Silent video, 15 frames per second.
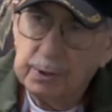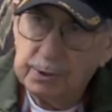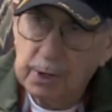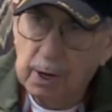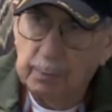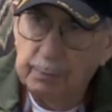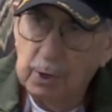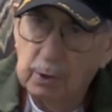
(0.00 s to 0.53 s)
is
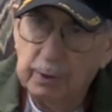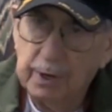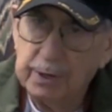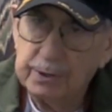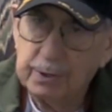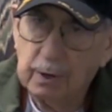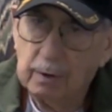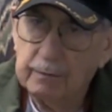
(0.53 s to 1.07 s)
a
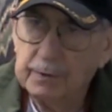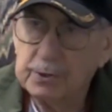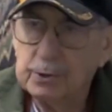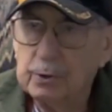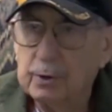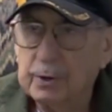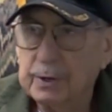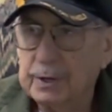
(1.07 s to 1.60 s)
community
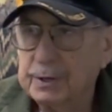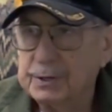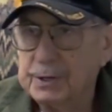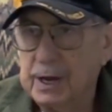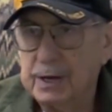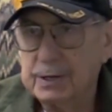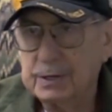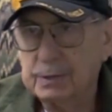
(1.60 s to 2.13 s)
service
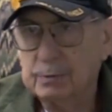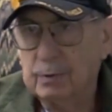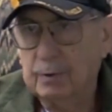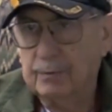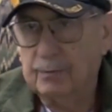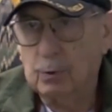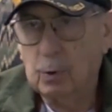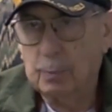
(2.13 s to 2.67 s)
organization
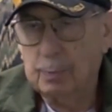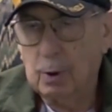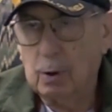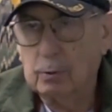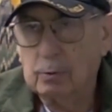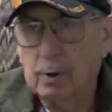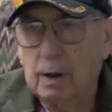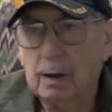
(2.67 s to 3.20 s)
with 4
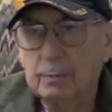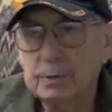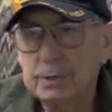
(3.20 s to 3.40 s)
programs.